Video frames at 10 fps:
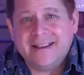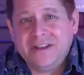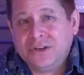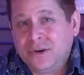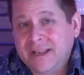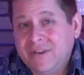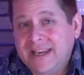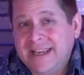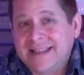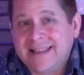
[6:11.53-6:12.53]
You don't even
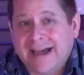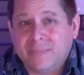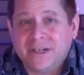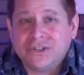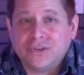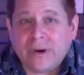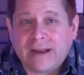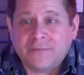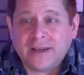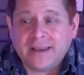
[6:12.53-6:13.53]
need that much
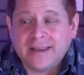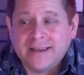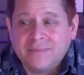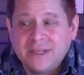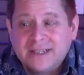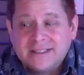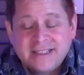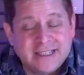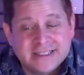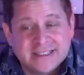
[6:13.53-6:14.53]
traffic, because these